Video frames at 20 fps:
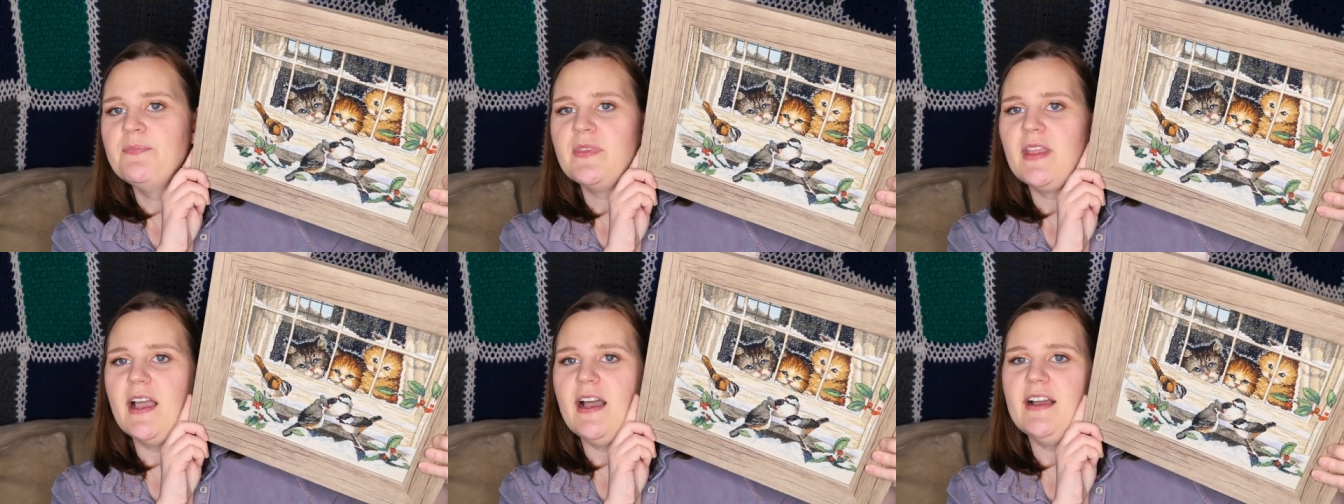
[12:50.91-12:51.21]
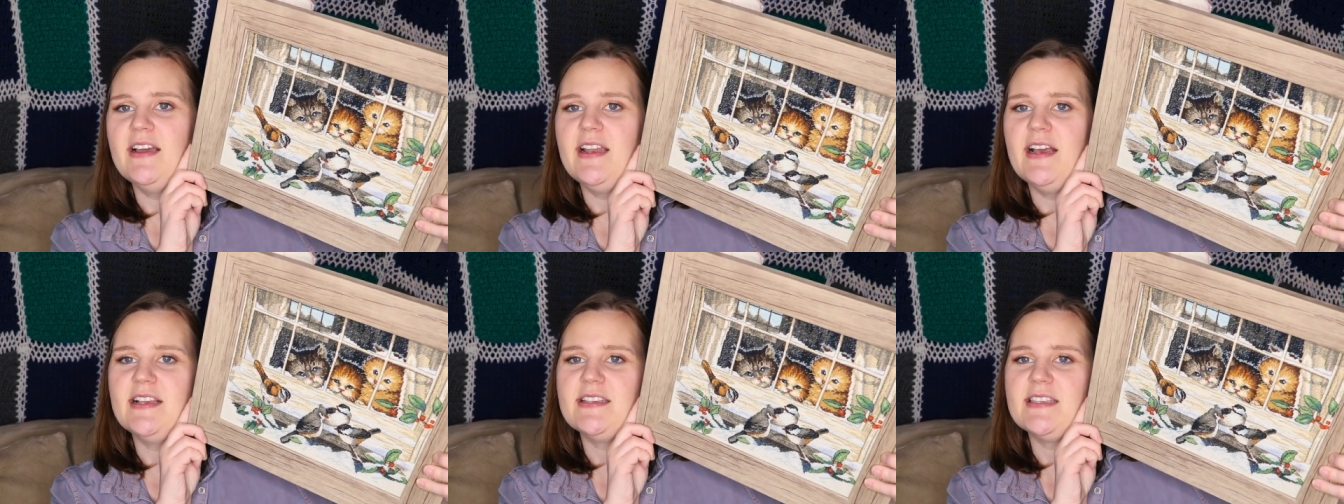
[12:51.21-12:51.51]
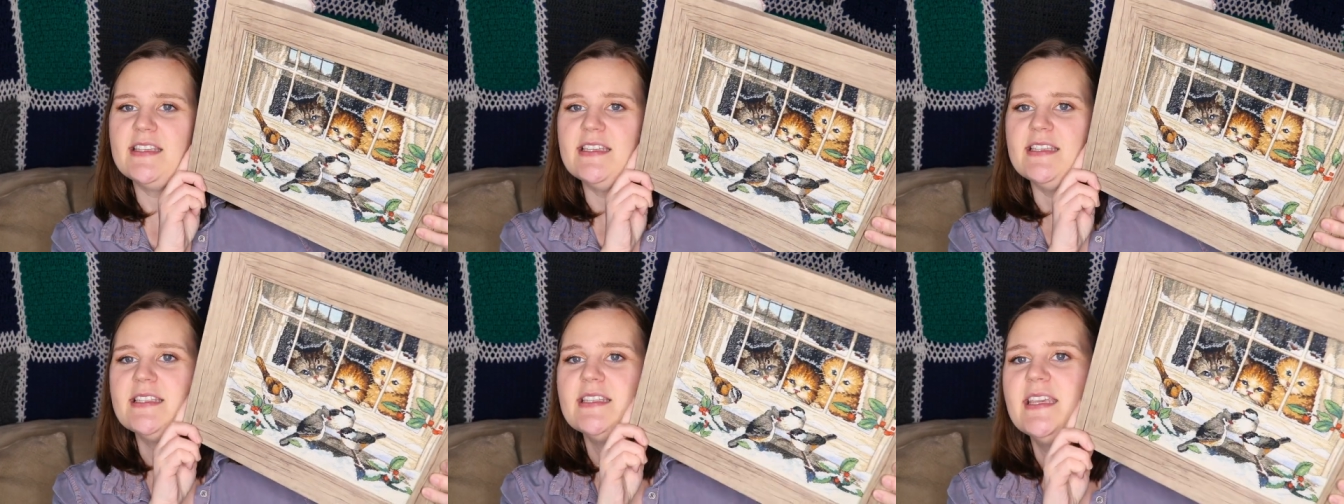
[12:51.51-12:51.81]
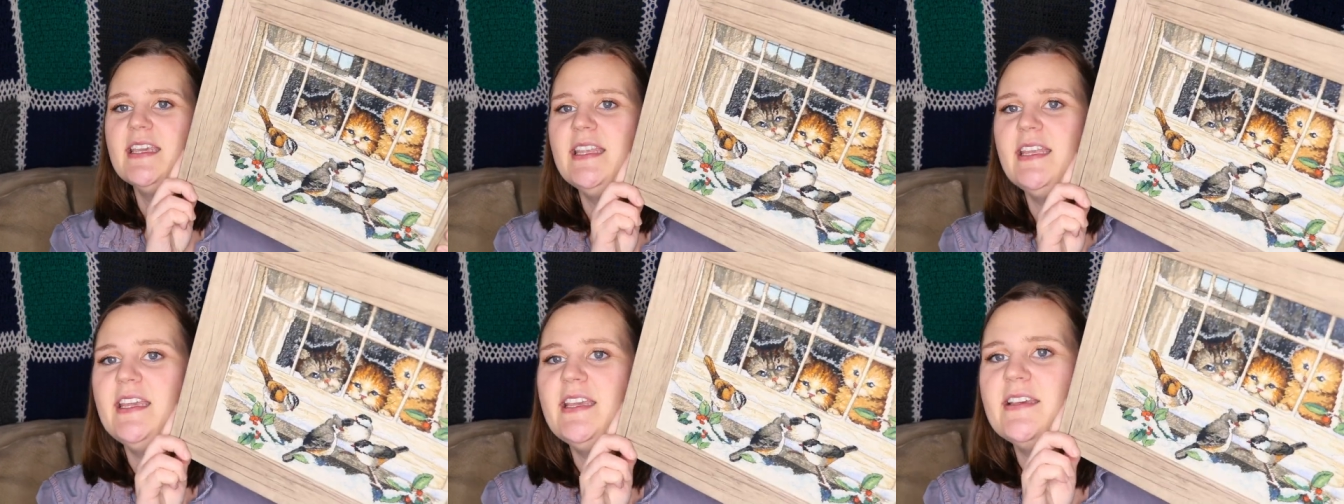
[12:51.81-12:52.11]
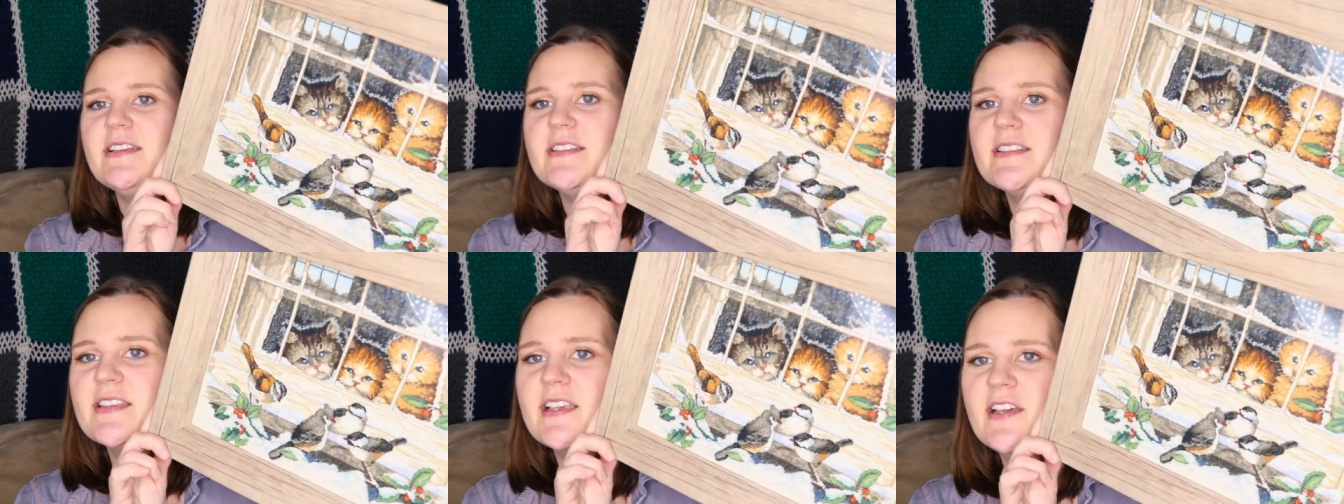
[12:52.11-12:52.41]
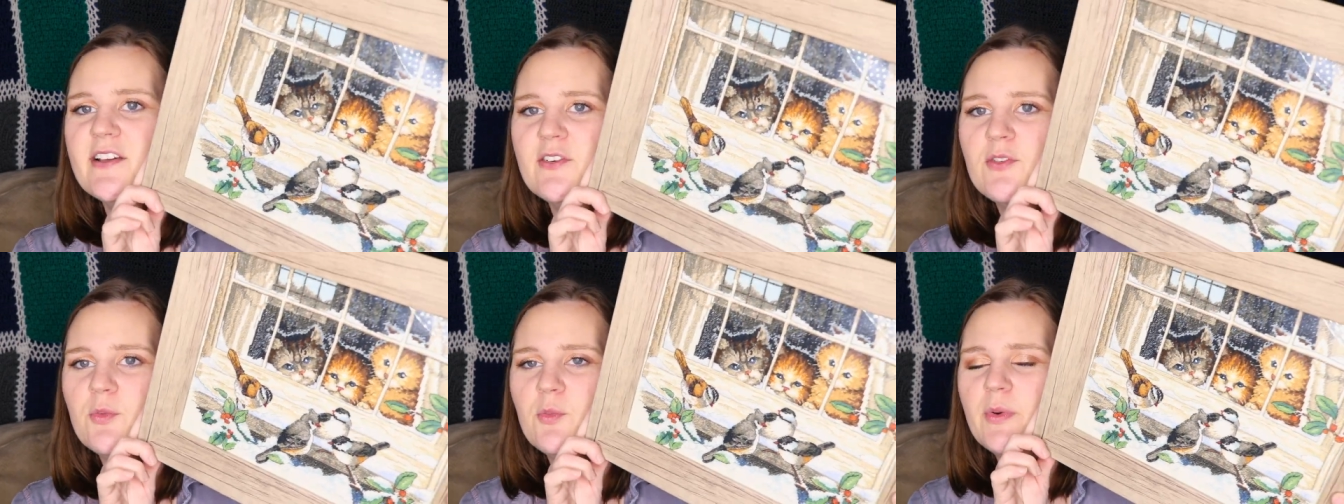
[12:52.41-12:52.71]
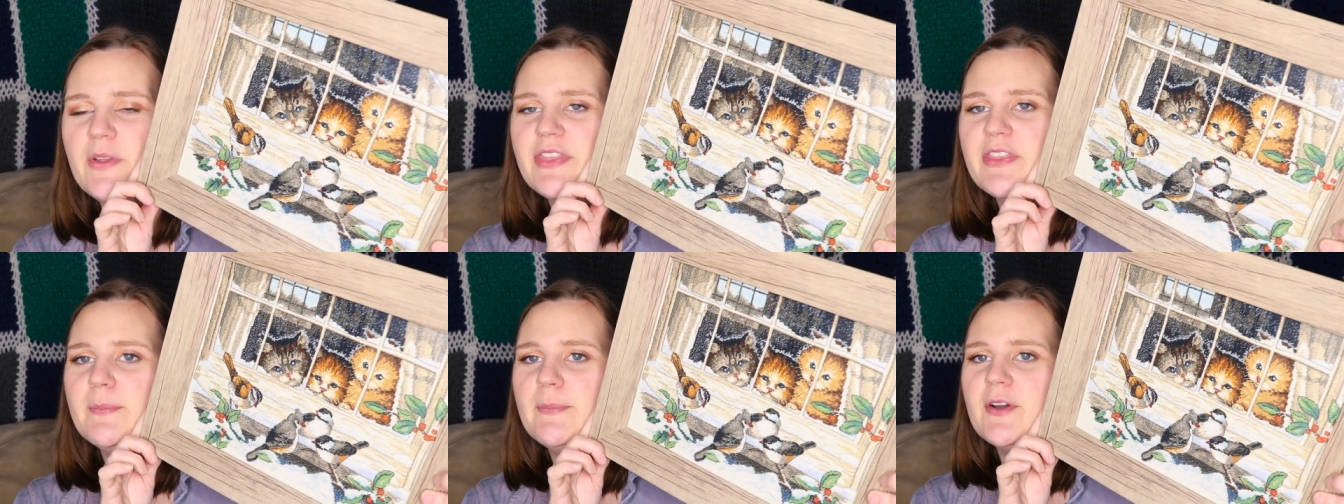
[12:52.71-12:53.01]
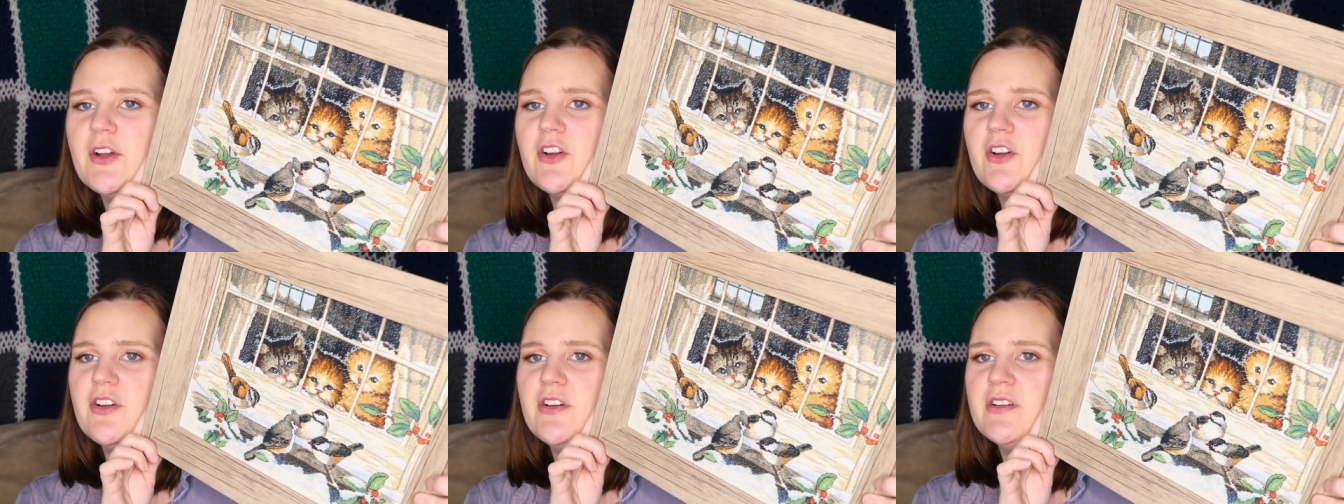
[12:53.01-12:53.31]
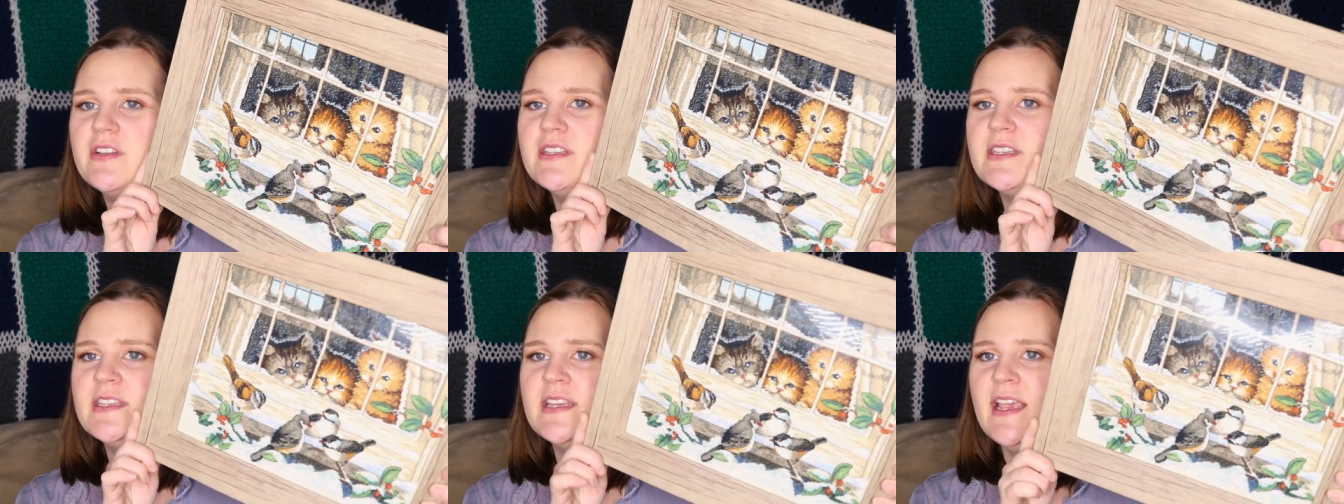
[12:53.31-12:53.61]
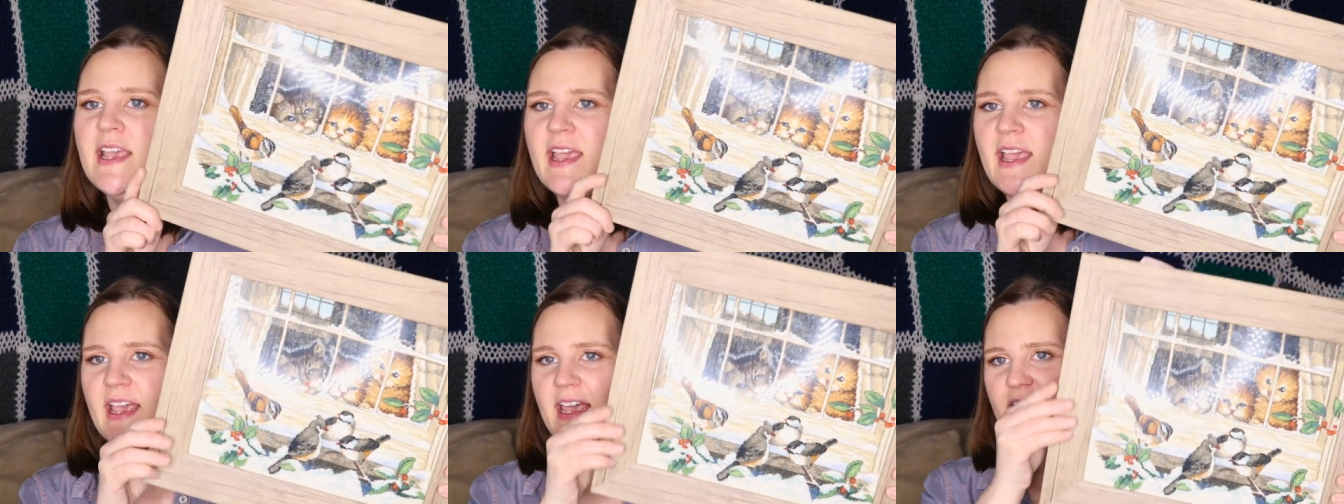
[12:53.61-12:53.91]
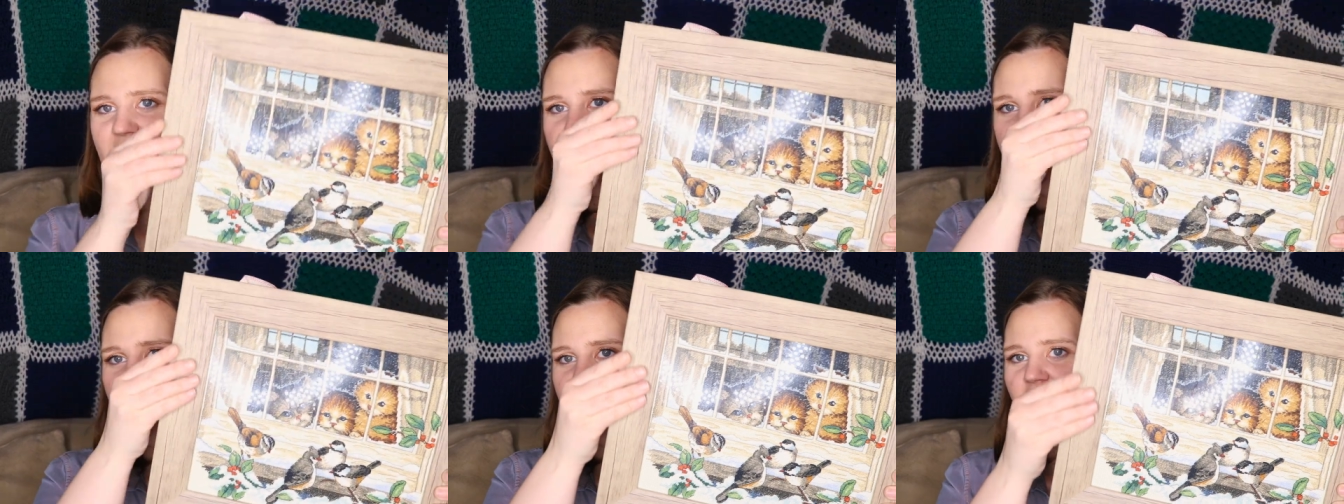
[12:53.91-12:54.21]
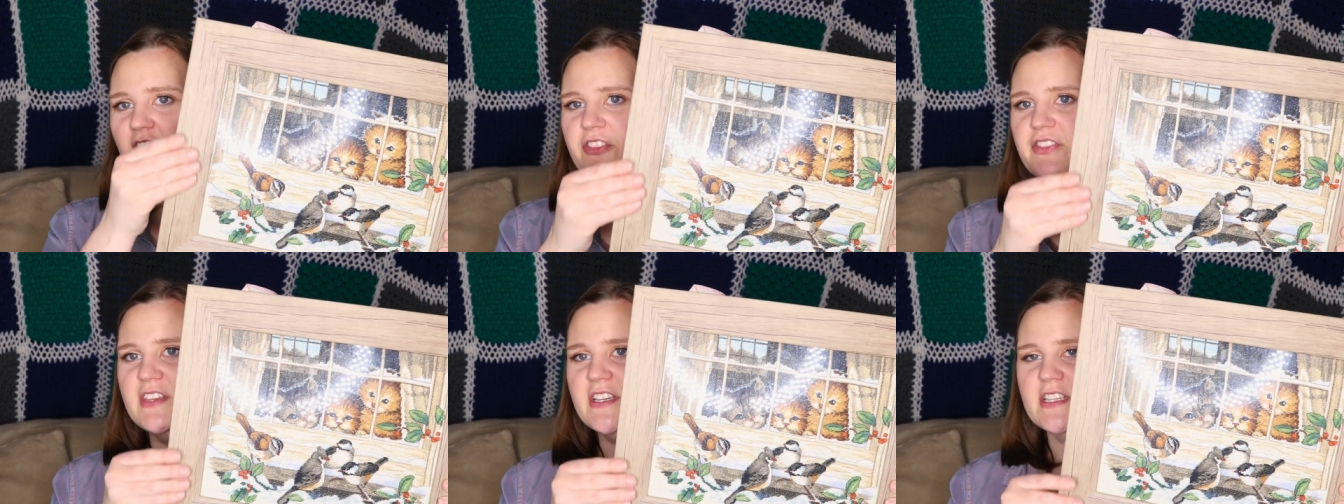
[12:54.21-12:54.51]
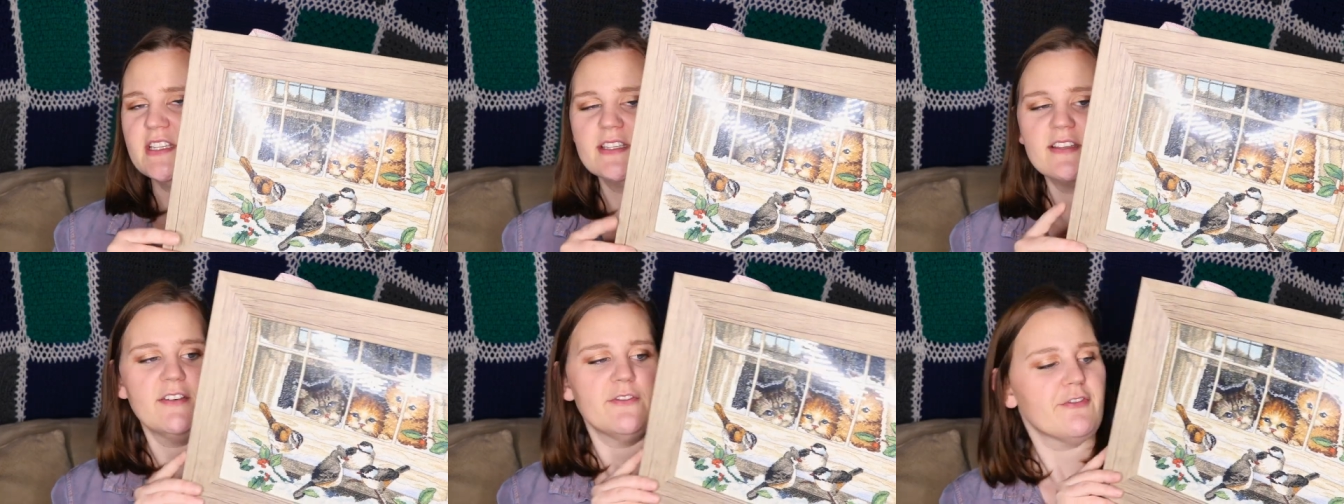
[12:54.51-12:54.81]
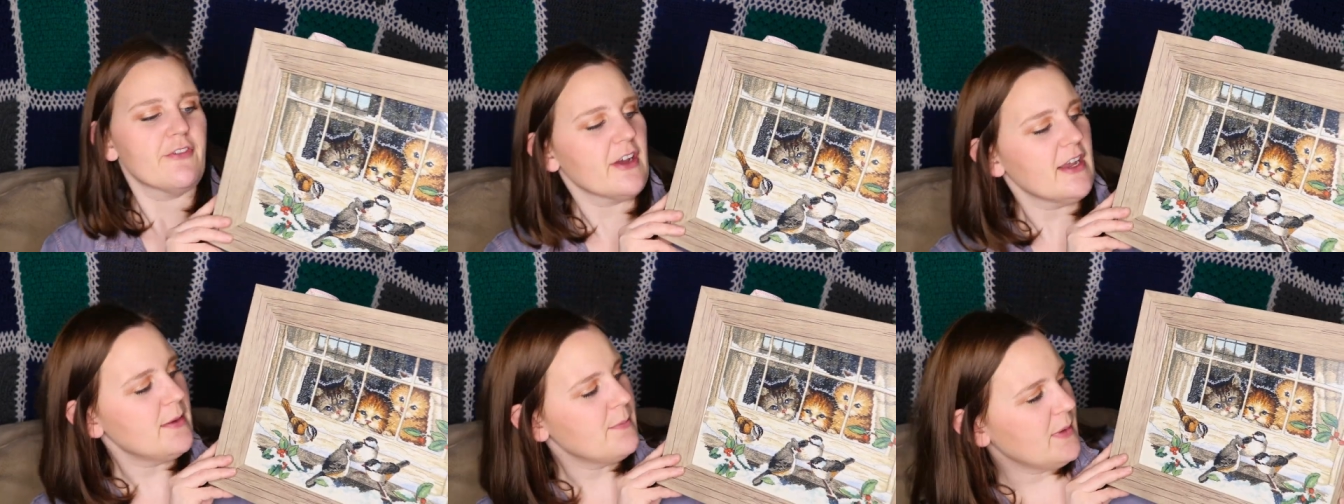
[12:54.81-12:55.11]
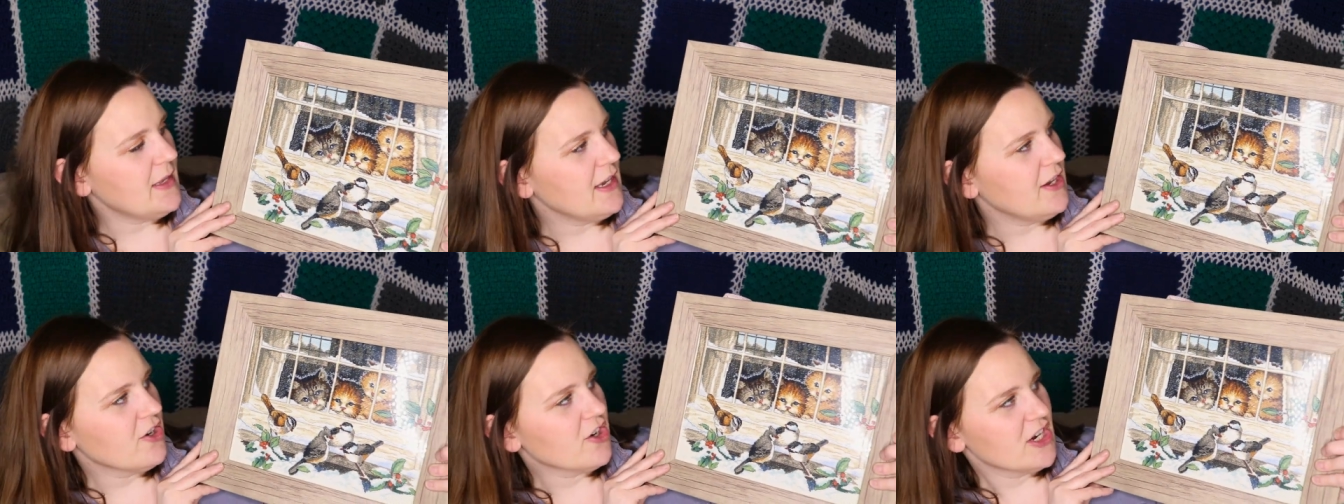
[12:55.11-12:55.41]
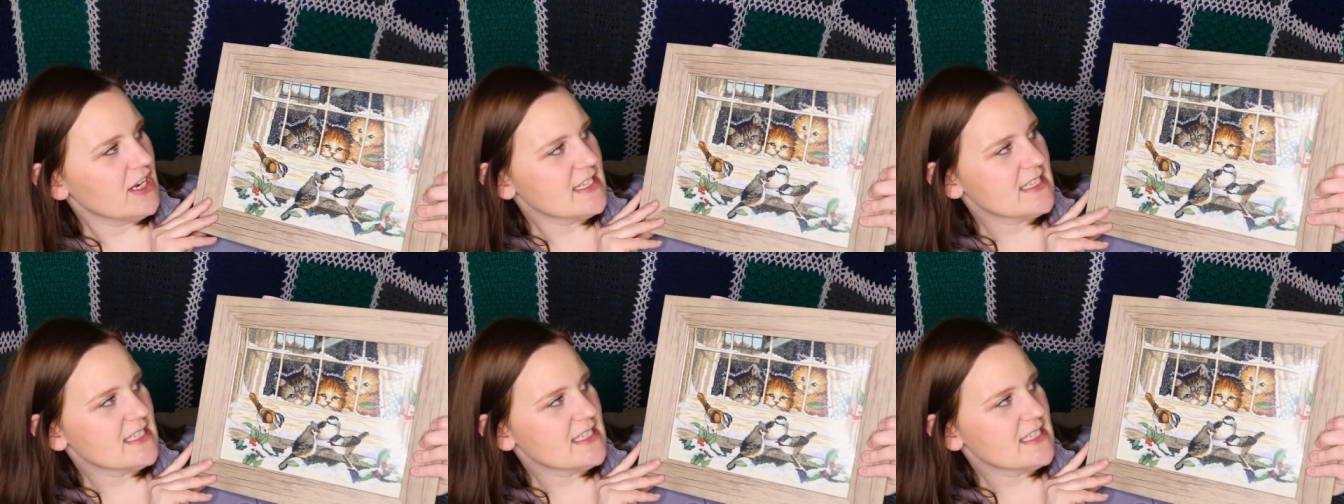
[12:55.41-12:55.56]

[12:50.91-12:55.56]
it has these kitties with the birds and I got this frame here.